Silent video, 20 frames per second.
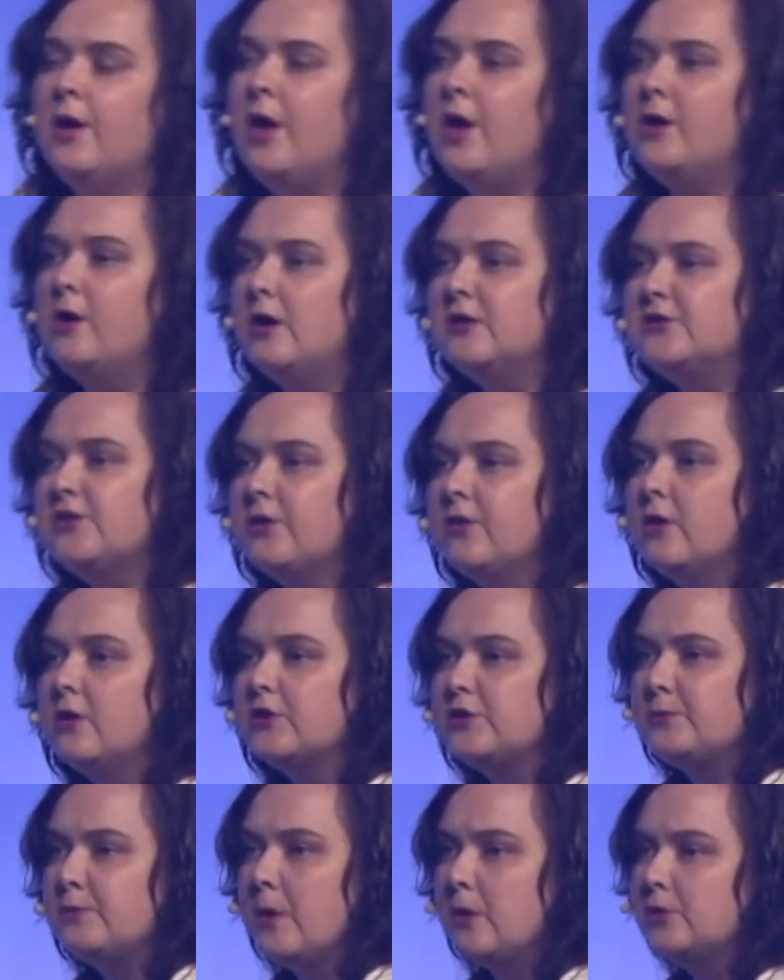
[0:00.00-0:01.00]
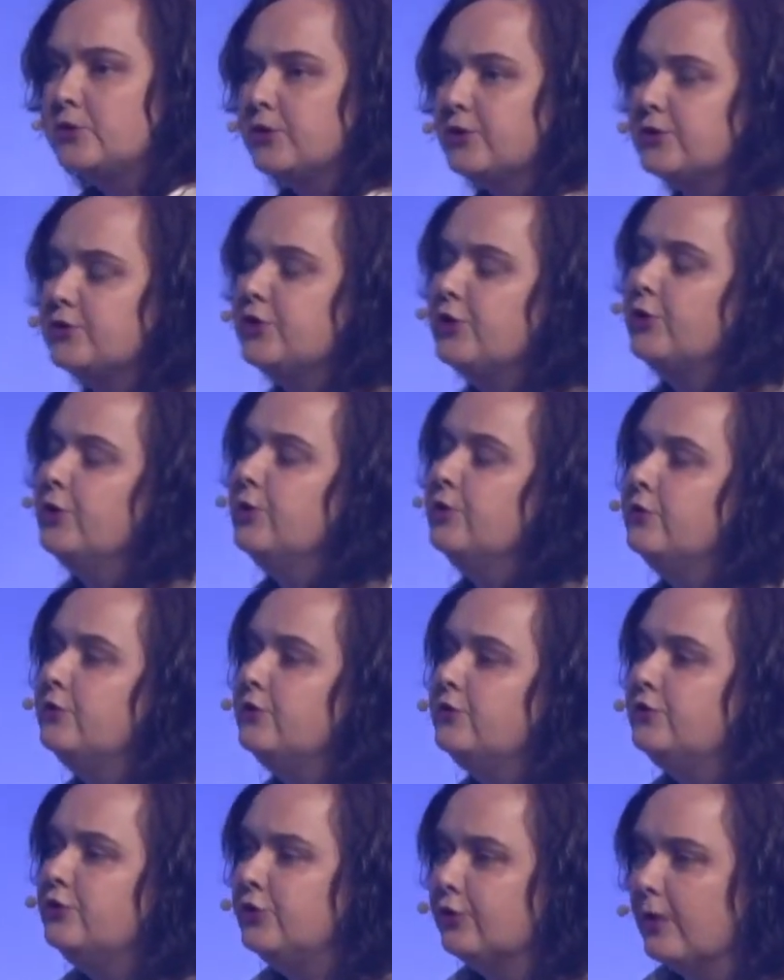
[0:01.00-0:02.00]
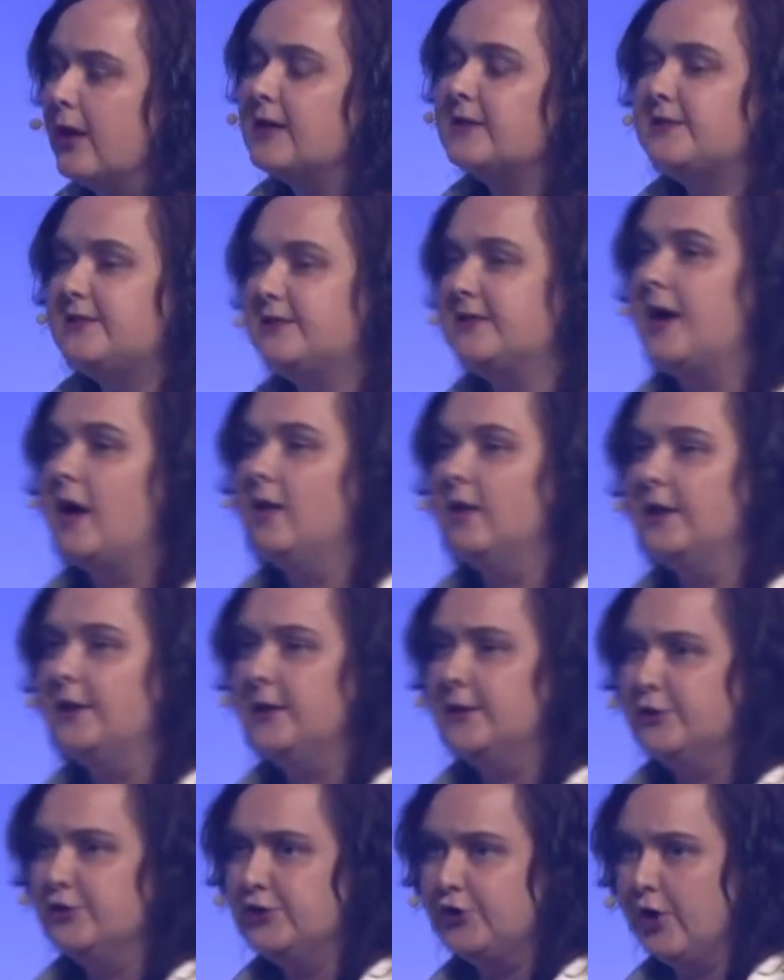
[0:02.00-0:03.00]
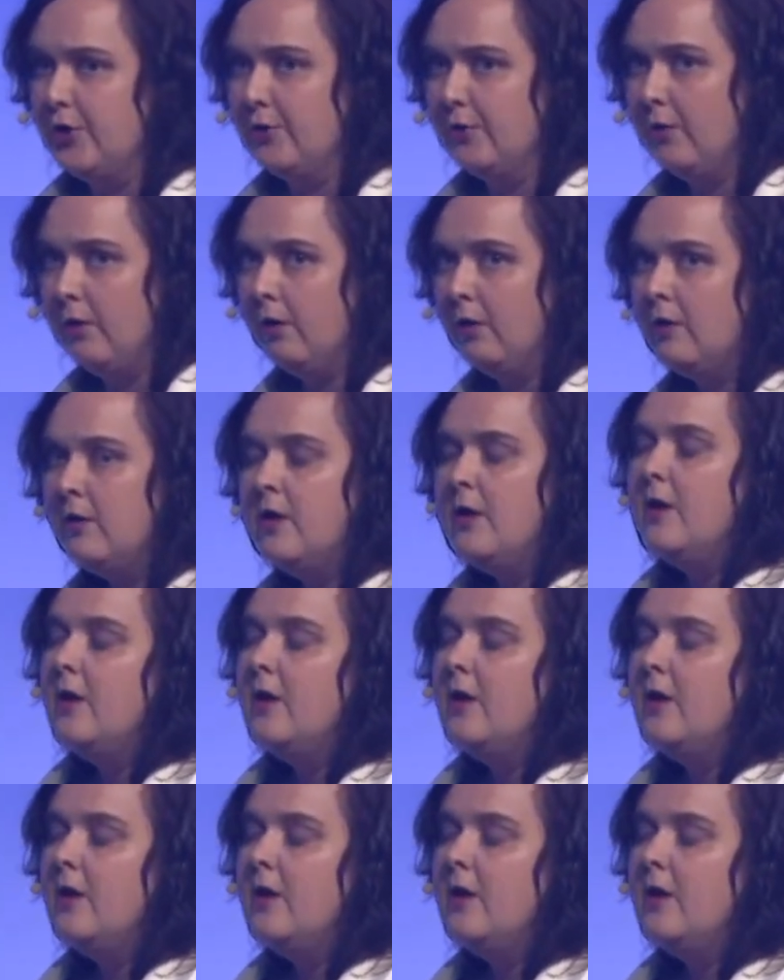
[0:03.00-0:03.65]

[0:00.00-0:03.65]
and also their exposure to direct selling in general.